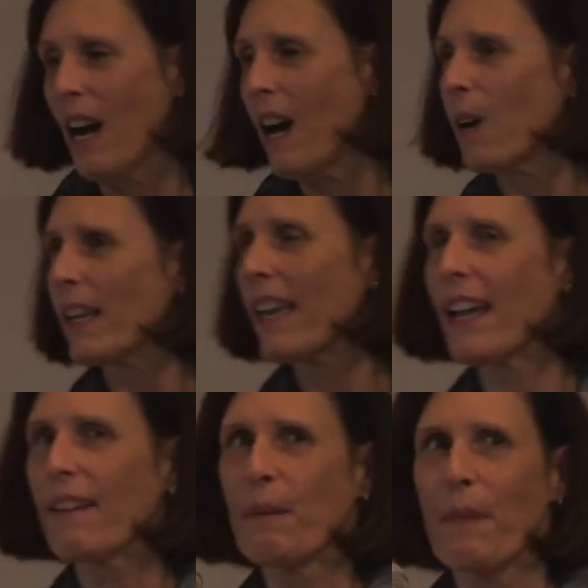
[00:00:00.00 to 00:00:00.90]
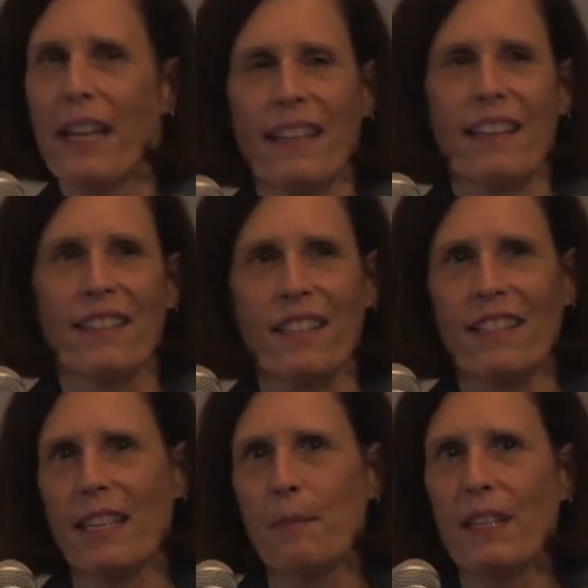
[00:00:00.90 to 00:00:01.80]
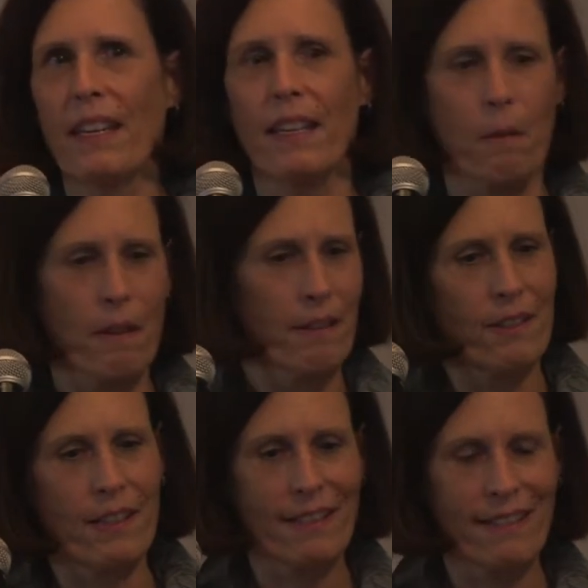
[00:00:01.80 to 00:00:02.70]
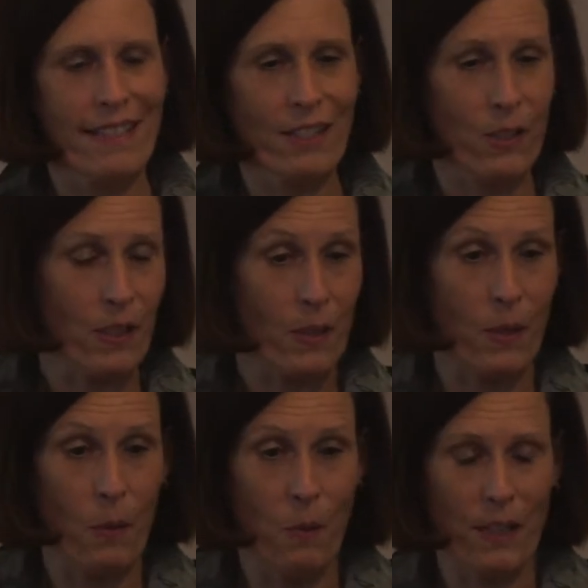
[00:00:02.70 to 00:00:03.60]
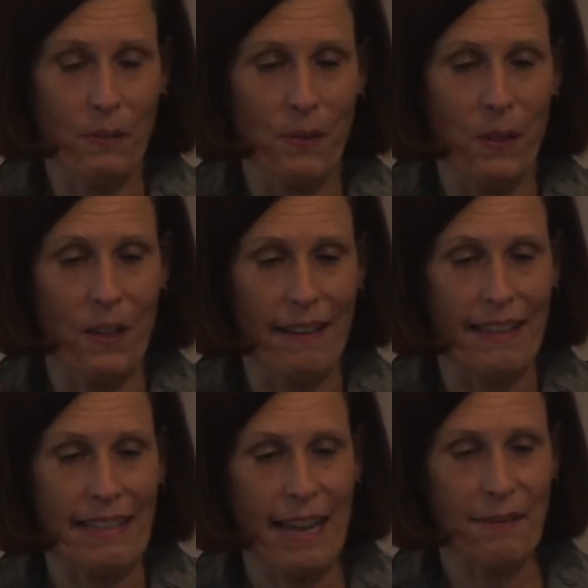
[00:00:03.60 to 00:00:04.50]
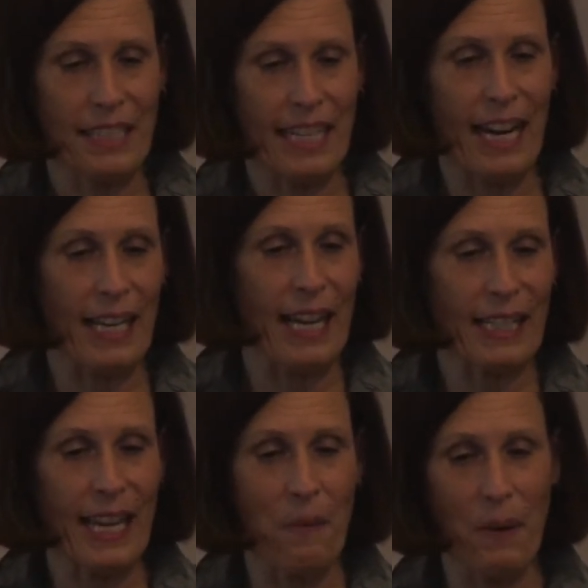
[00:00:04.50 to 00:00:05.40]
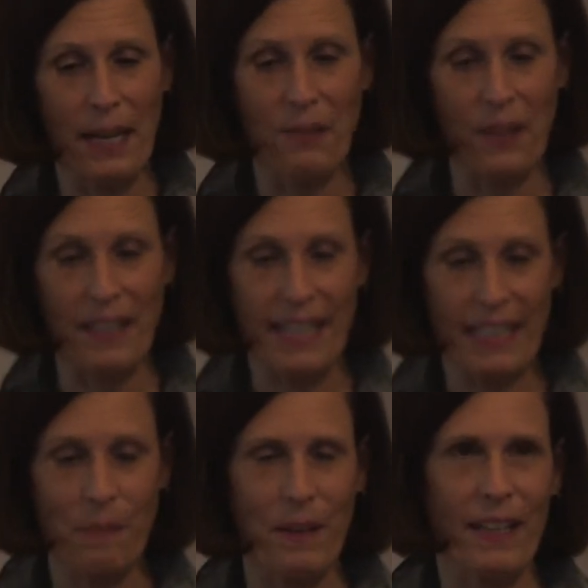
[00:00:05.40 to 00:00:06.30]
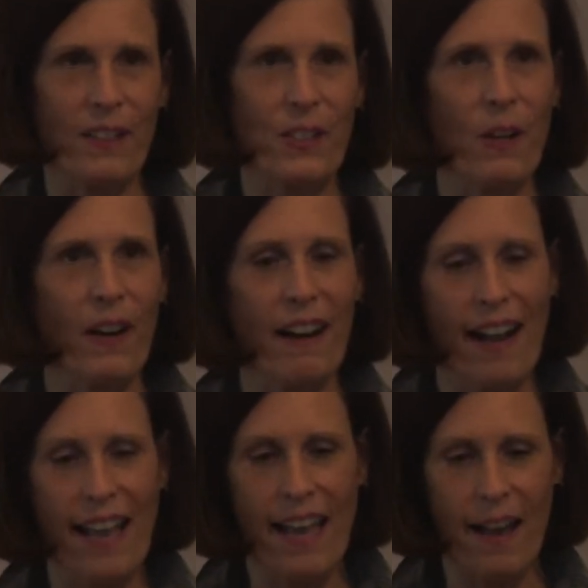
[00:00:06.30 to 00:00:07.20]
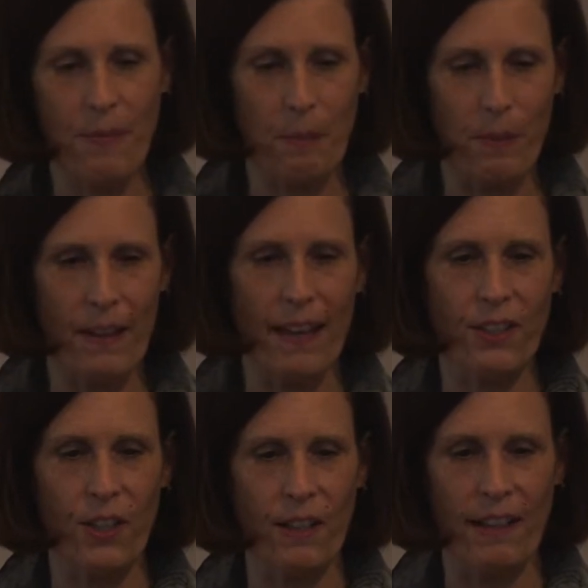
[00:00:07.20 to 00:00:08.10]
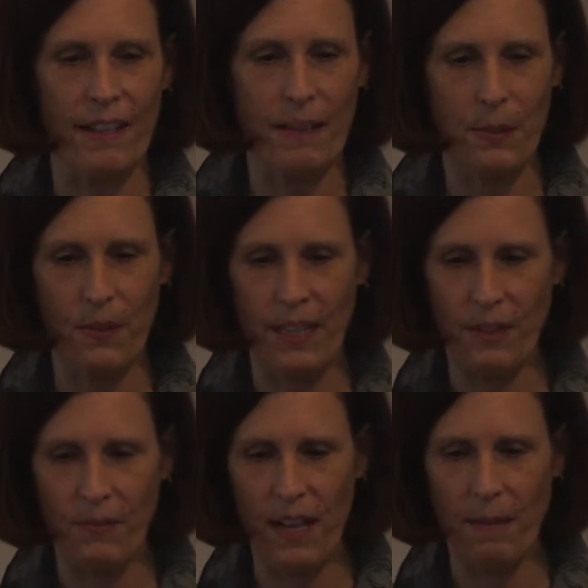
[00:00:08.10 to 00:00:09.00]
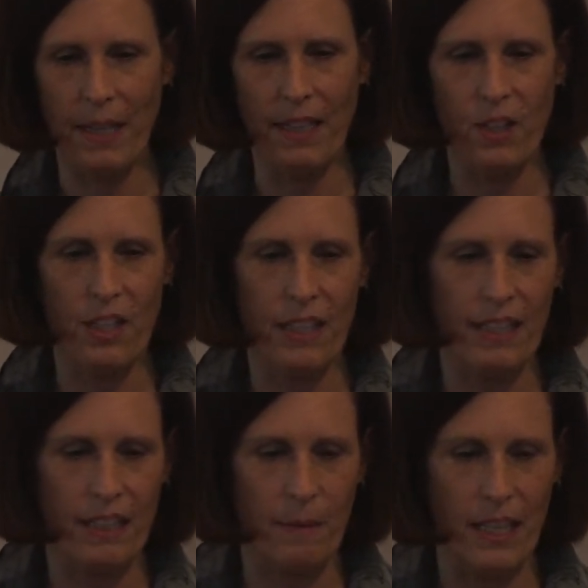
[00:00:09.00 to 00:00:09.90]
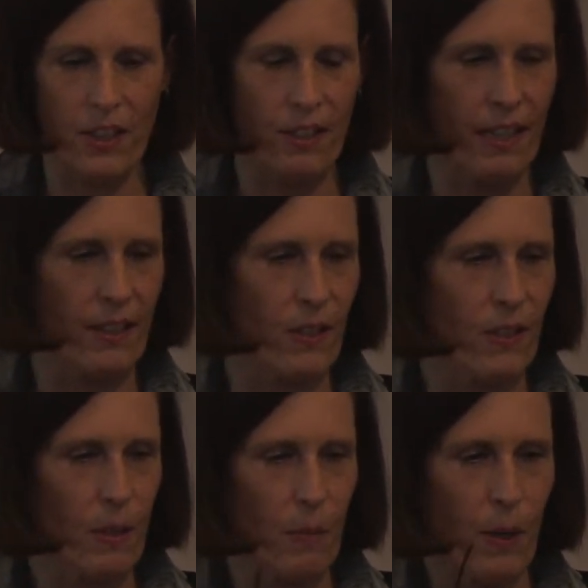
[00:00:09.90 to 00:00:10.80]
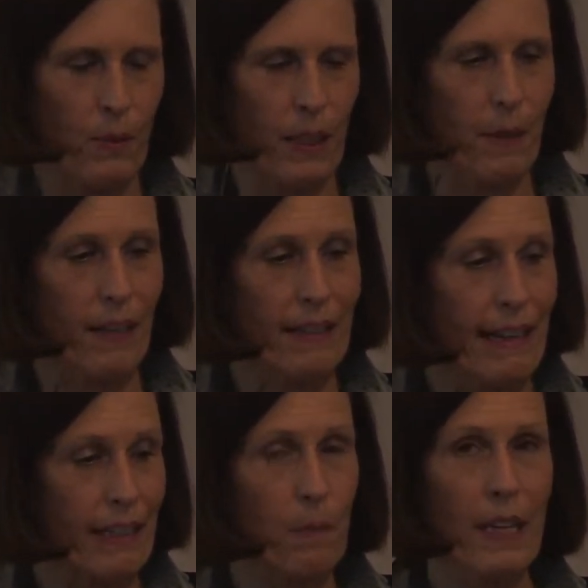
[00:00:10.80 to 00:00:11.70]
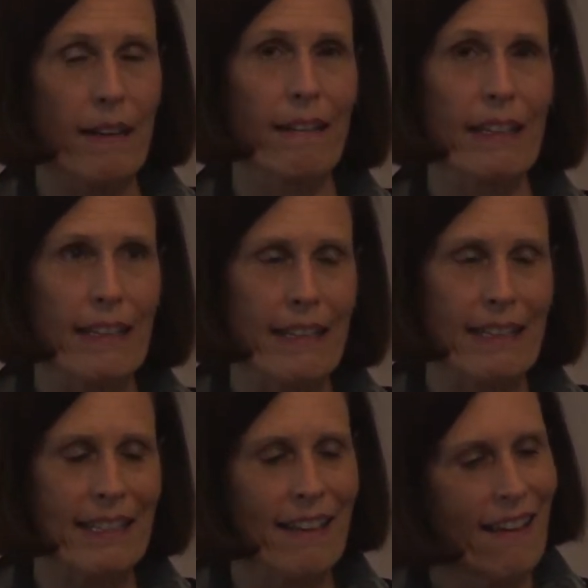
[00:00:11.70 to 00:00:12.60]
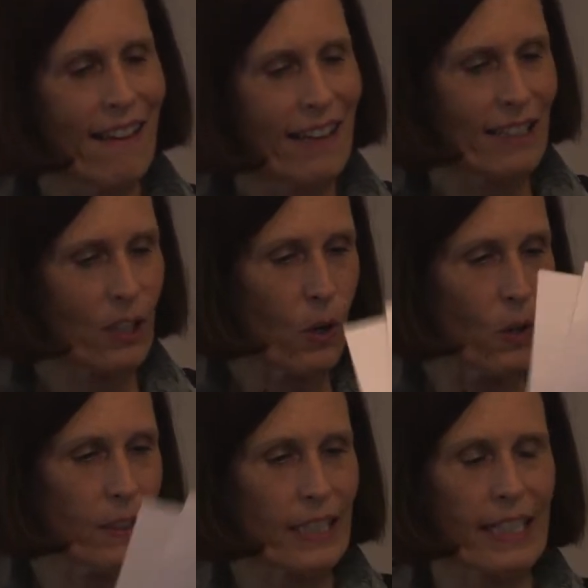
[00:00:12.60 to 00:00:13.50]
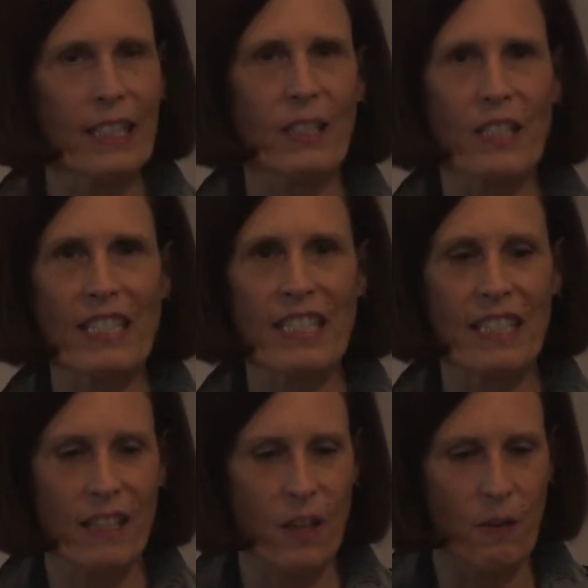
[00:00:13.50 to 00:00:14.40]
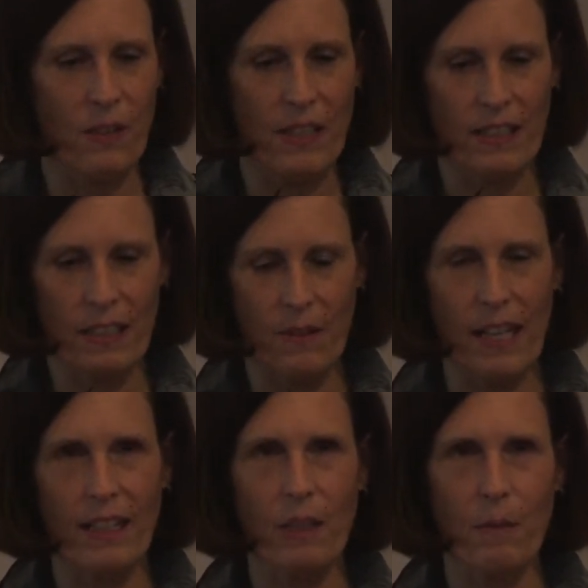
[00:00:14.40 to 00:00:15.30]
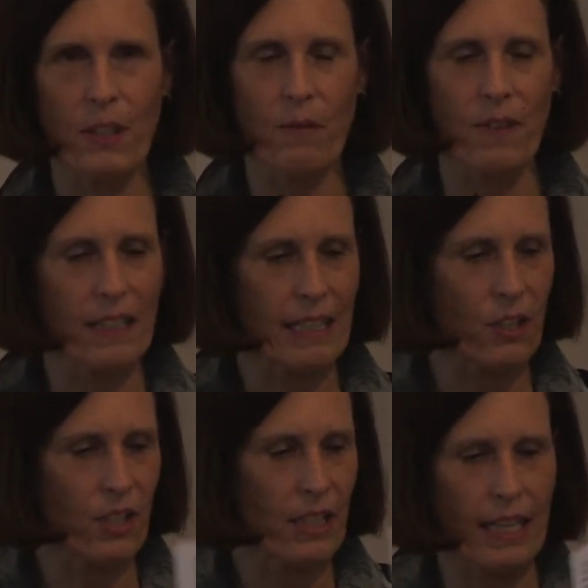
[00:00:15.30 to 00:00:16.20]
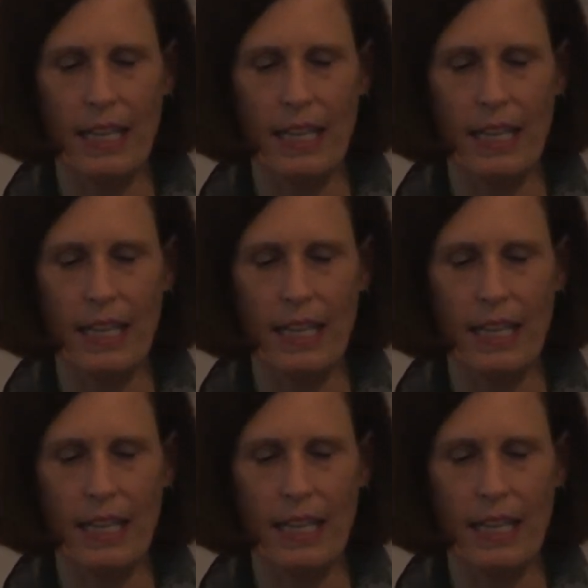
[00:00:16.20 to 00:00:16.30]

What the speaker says: Okay, everybody, it just keeps getting, it's just so wonderful. And I have to tell you, I can't wait for our next speaker. So I have the pleasure, and I'm trying to find my sheet here to make sure I do this appropriately, but our next speaker is Nicole Taylor, the CEO of Silicon Valley Community Foundation.